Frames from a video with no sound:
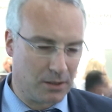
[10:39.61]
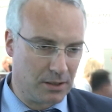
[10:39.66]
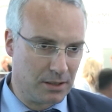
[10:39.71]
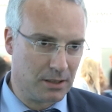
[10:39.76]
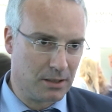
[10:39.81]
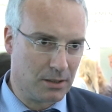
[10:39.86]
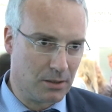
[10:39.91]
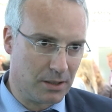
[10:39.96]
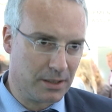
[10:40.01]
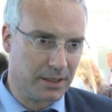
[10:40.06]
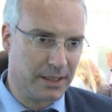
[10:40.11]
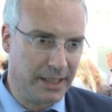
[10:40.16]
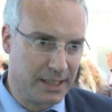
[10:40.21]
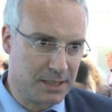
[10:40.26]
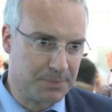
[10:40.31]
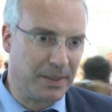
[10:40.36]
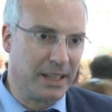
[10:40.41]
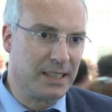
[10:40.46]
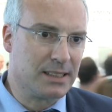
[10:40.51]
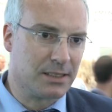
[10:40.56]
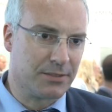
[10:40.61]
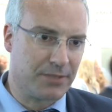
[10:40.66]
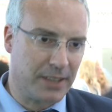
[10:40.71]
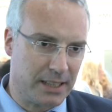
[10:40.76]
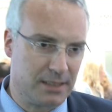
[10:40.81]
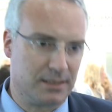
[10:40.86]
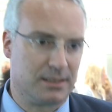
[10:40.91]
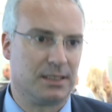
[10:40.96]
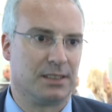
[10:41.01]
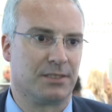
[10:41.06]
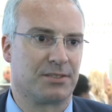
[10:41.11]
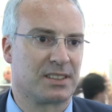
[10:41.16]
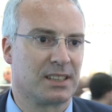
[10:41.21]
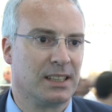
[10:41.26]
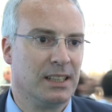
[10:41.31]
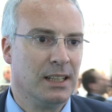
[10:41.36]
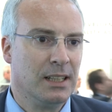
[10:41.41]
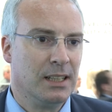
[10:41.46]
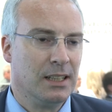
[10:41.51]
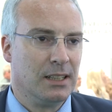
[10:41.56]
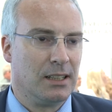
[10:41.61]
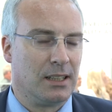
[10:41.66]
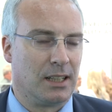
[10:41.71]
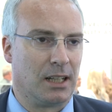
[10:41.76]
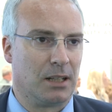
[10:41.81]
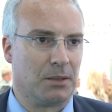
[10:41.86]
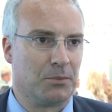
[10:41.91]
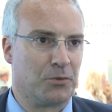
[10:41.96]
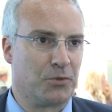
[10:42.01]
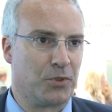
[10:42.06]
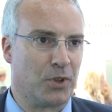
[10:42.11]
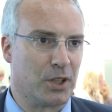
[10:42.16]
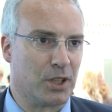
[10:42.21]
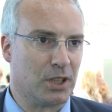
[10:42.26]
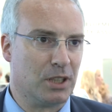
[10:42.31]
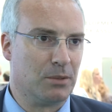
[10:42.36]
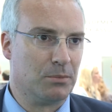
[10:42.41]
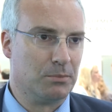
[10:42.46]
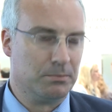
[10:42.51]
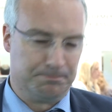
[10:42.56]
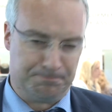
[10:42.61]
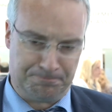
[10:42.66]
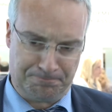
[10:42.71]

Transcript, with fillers: on the, on the expensive additives um, for the,